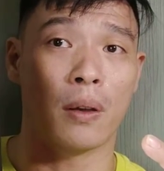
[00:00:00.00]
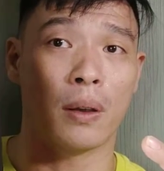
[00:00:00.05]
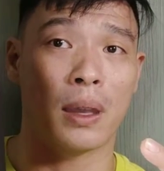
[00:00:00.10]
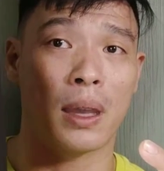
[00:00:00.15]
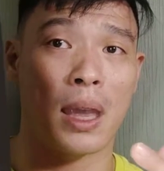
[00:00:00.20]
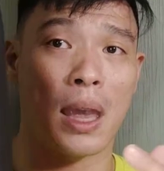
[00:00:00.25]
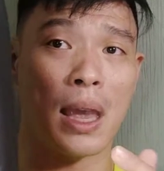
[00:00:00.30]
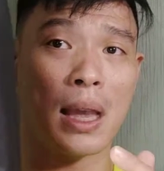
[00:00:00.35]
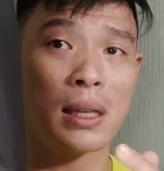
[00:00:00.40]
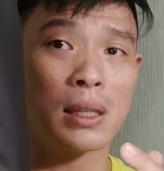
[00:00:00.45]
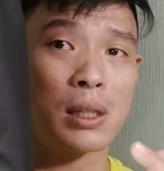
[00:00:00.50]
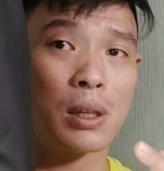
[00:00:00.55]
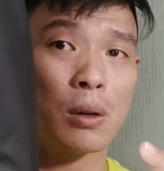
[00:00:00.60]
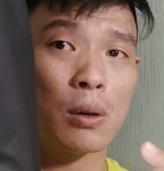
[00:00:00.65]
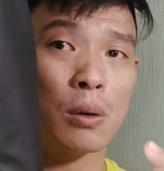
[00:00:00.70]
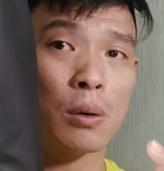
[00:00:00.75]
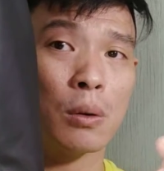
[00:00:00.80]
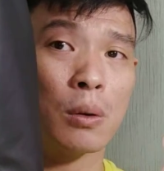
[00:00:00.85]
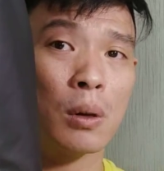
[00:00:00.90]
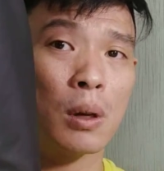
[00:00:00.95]
Okay,
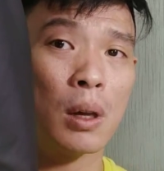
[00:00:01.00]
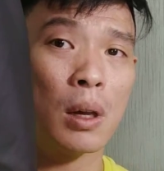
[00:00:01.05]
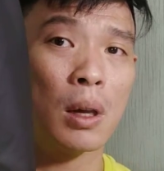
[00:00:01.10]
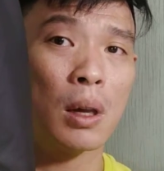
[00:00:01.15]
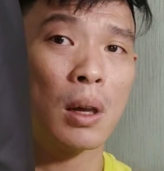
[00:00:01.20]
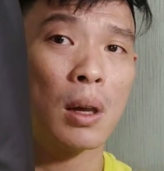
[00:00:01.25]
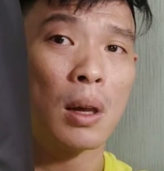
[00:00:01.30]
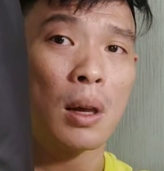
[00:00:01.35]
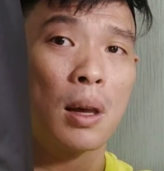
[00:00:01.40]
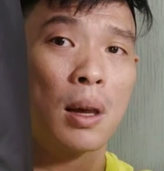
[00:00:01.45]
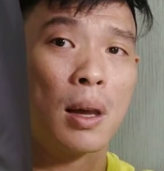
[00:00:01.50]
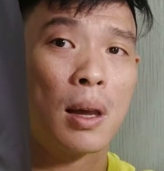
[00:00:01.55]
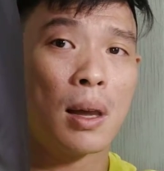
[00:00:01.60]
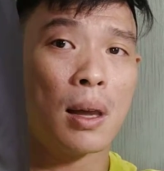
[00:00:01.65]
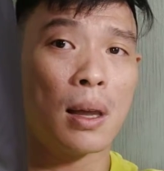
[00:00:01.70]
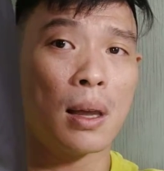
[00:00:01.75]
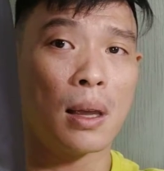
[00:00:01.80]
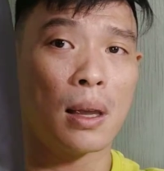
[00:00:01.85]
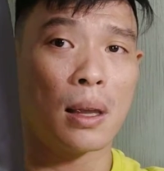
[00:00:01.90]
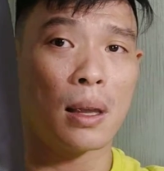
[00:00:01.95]
so,
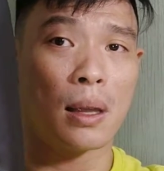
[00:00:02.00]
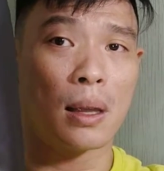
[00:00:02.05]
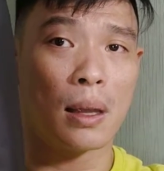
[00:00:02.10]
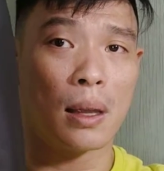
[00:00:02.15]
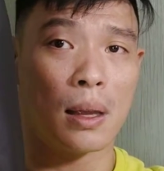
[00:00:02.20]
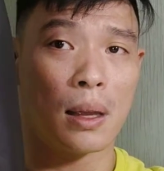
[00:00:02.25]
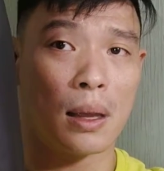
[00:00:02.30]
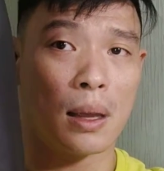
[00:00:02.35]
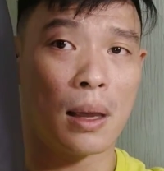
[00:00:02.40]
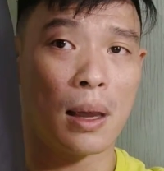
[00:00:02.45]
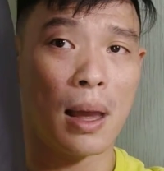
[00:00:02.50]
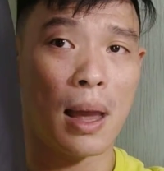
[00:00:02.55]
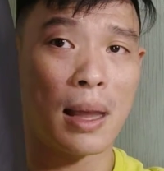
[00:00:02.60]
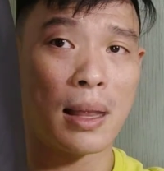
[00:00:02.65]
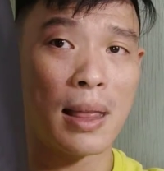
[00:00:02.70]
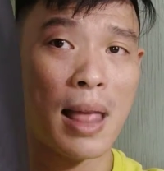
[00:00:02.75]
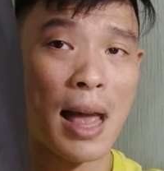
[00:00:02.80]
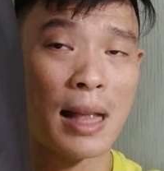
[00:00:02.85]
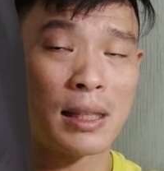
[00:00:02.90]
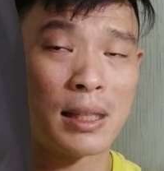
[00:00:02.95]

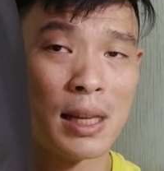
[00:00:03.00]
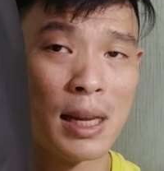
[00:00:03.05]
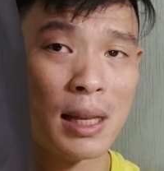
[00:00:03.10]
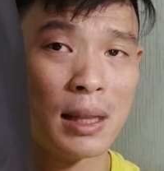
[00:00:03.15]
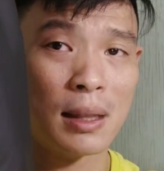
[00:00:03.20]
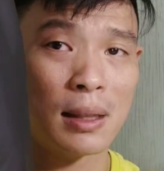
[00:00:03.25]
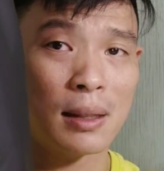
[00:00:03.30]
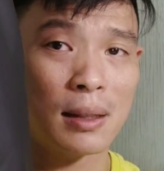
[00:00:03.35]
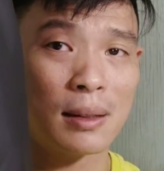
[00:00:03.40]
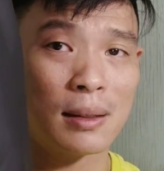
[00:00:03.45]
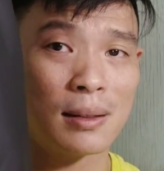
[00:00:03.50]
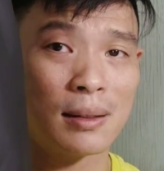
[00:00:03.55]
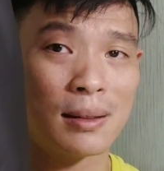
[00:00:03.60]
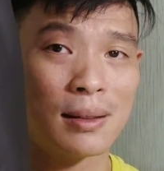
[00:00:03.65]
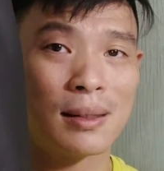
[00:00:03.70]
and that's it.